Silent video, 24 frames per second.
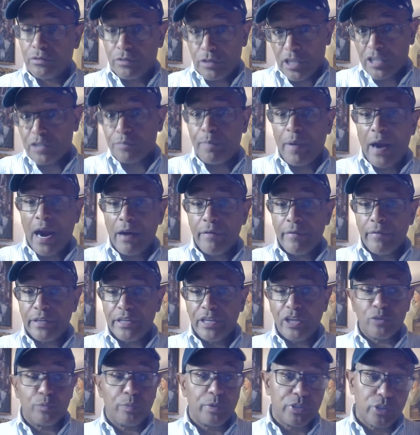expiring
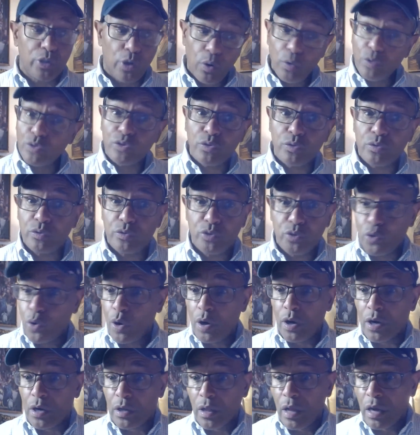deals. But those
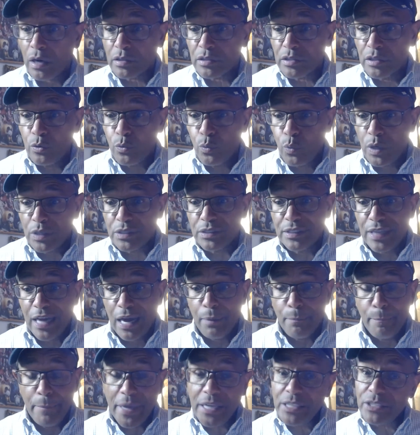Jordan Clarkson was
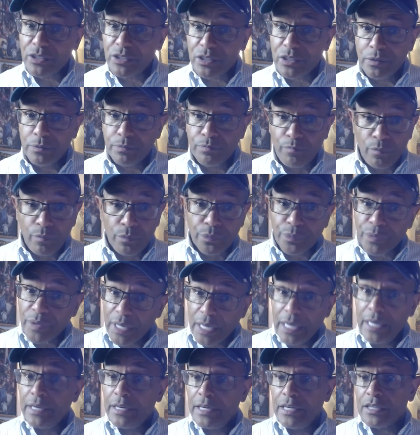not mentioned
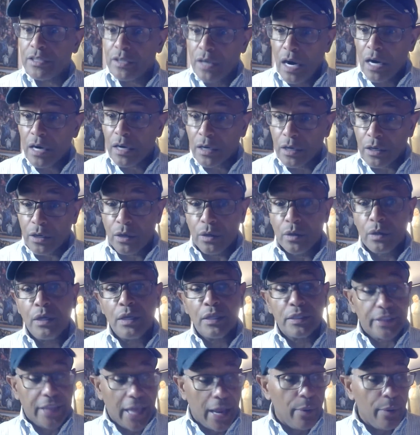in this article.
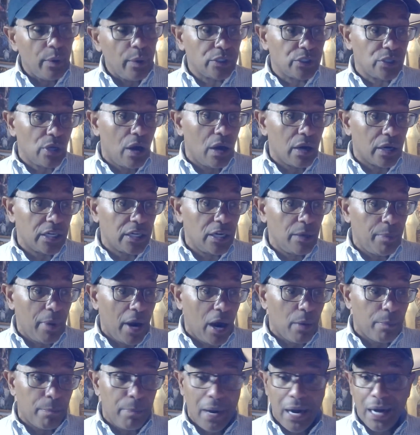They were talking
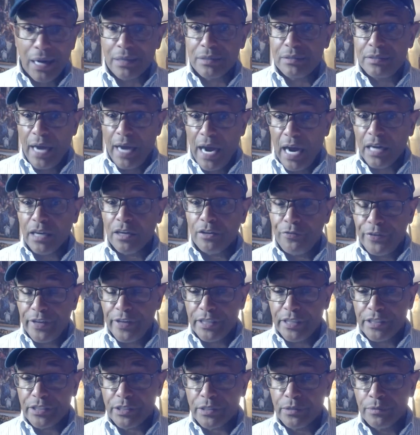about
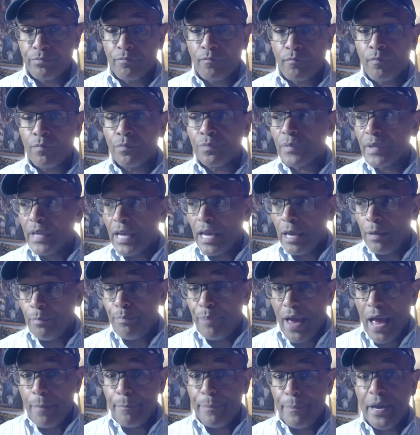Bogdanovic and
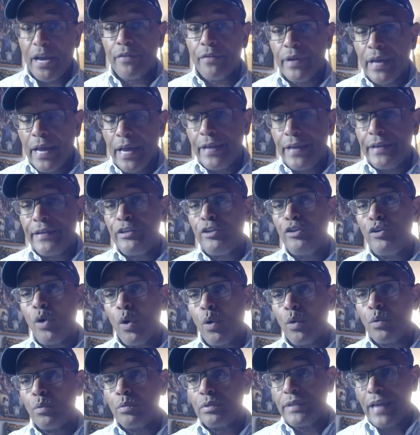Pat Bev. And, you
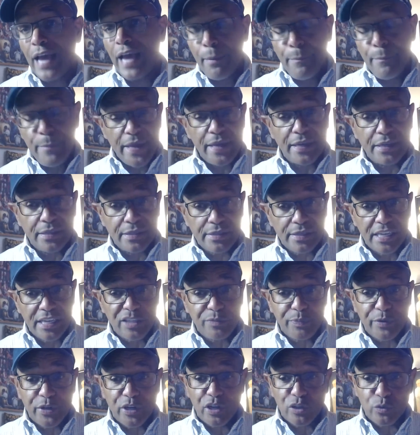know, that makes
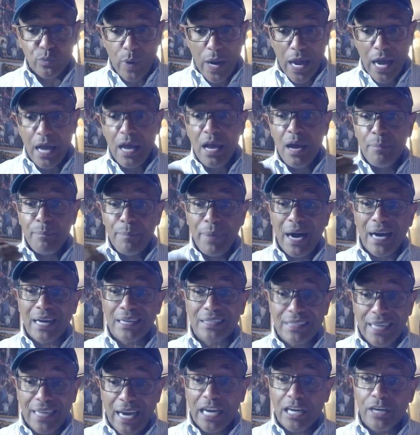sense because why?
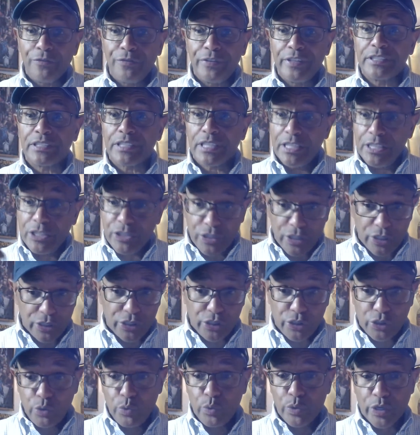Bogdanovic is a
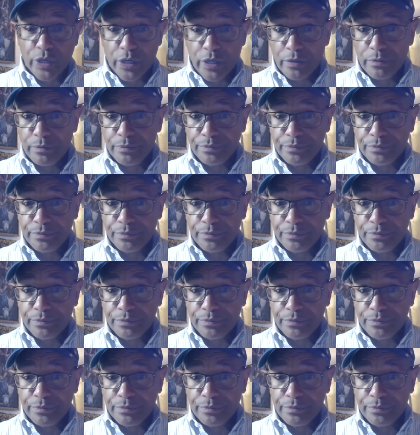shooter.